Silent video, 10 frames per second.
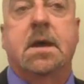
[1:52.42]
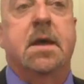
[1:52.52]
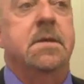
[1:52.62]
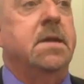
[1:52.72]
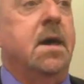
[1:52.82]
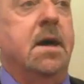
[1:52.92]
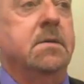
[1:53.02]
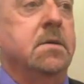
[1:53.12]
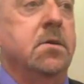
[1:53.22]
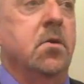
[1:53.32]
And
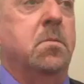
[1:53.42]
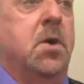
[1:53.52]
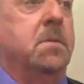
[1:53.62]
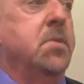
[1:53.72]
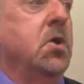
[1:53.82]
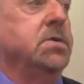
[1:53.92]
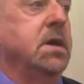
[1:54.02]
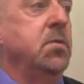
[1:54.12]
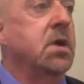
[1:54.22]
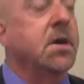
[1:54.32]
you know,
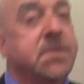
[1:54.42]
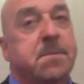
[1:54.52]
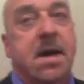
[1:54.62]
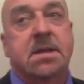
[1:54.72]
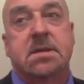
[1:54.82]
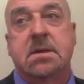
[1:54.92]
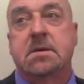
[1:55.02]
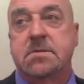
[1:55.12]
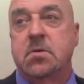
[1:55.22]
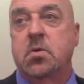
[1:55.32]
Bombardier, we got them back
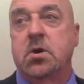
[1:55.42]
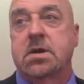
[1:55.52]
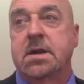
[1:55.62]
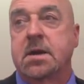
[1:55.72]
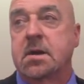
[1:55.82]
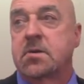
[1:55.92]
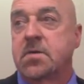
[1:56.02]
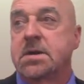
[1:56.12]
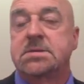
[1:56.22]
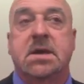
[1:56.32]
to work, and I got
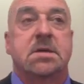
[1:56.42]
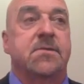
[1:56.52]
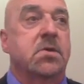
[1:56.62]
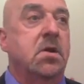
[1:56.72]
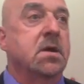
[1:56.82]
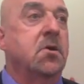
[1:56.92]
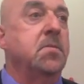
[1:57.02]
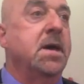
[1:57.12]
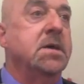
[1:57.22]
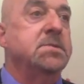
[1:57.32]
criticized for calling out
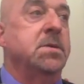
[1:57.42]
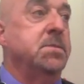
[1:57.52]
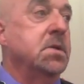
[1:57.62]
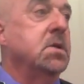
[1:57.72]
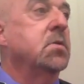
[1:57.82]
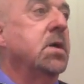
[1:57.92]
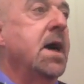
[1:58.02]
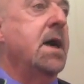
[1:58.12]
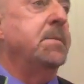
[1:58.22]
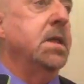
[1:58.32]
management. But look what
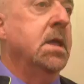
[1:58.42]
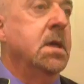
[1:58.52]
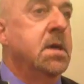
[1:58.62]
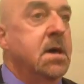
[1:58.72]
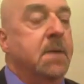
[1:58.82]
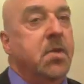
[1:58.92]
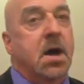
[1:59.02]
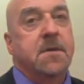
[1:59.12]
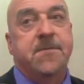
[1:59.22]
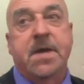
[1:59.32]
happened. I'm
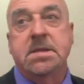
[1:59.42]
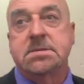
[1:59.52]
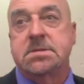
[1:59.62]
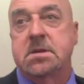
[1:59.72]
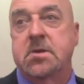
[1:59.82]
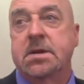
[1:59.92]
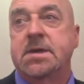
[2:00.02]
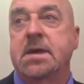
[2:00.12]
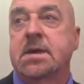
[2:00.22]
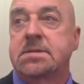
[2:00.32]
not a fence sitter. I
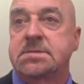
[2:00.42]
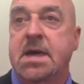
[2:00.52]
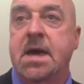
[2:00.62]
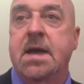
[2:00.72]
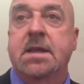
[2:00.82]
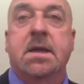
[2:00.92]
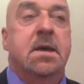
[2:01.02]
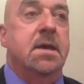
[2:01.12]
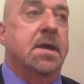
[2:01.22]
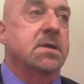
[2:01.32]
take a stand.
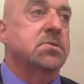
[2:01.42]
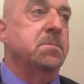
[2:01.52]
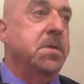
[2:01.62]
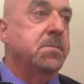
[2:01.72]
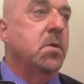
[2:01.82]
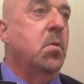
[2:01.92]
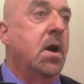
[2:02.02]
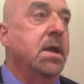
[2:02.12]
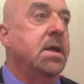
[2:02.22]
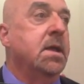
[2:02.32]
And that's what people
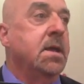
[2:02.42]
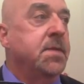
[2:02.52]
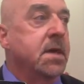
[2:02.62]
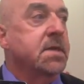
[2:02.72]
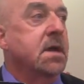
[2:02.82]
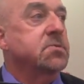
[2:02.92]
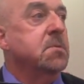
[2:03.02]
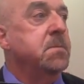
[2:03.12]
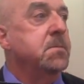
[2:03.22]
wanted, and I think that's what